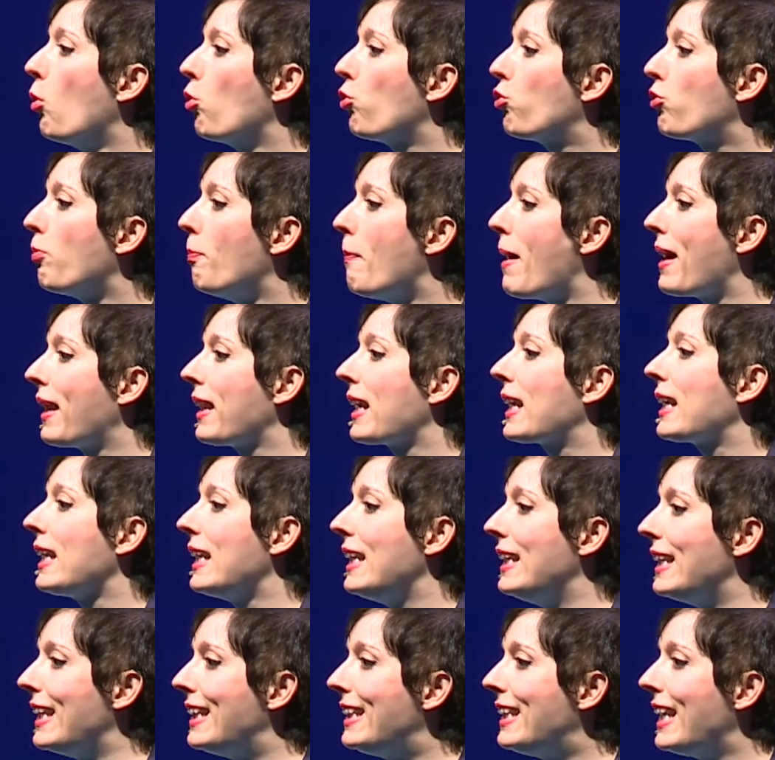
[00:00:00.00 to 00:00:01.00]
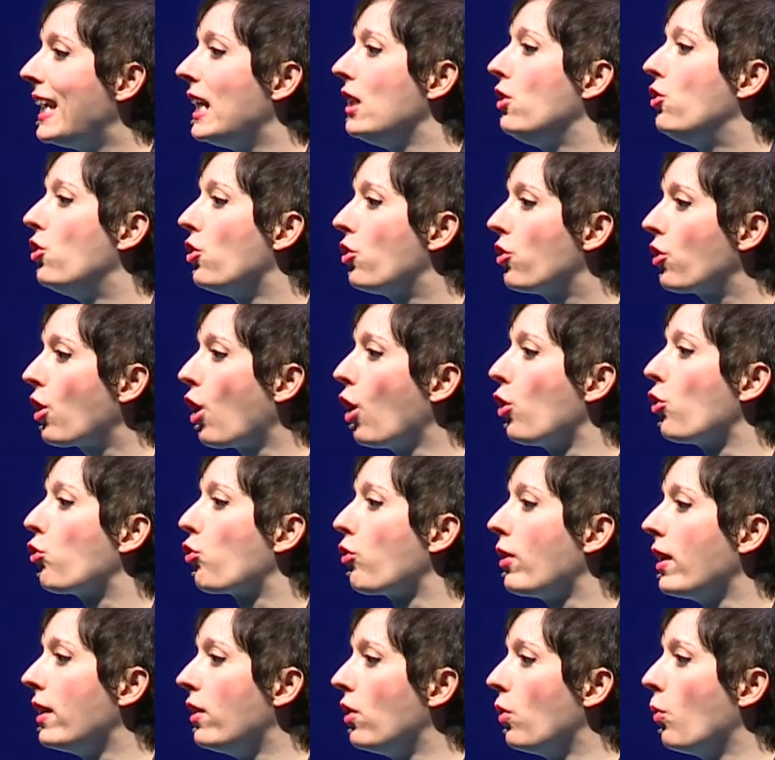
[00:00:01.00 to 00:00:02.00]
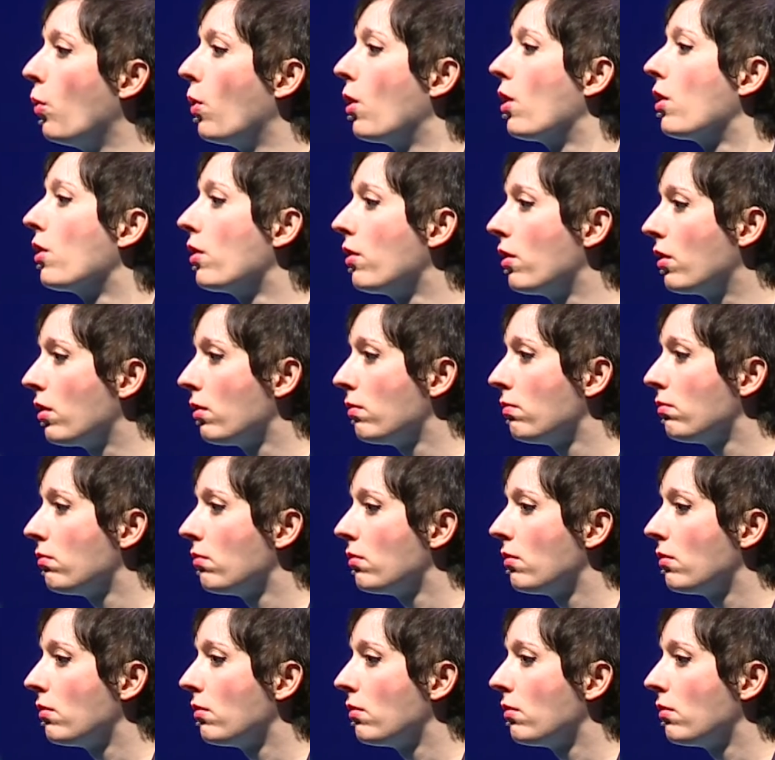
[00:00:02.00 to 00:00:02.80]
most medically litigious country in the world.